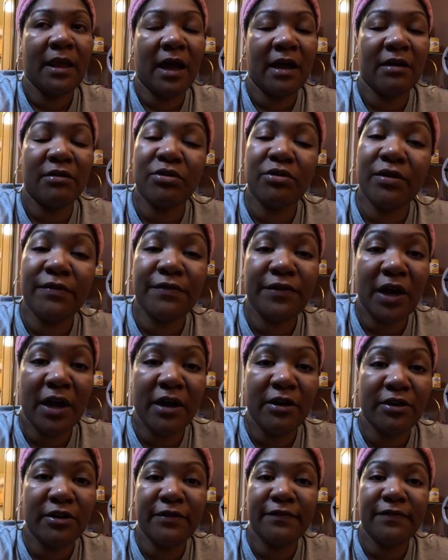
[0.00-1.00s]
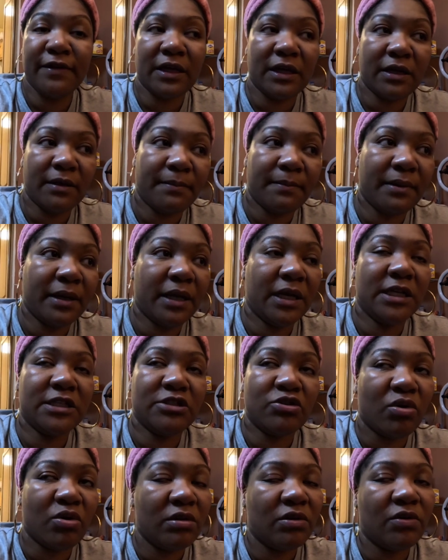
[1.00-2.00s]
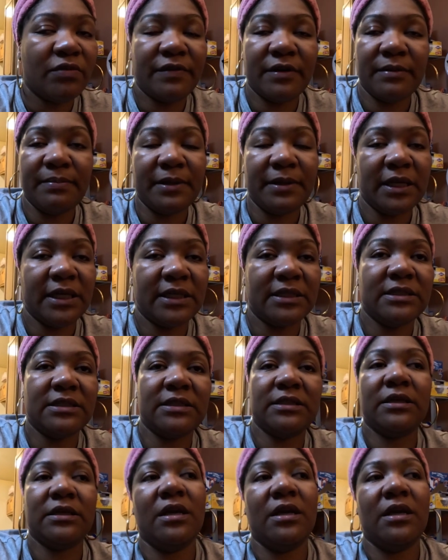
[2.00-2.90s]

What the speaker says: I don't know if y'all heard of it, but it's all over the place.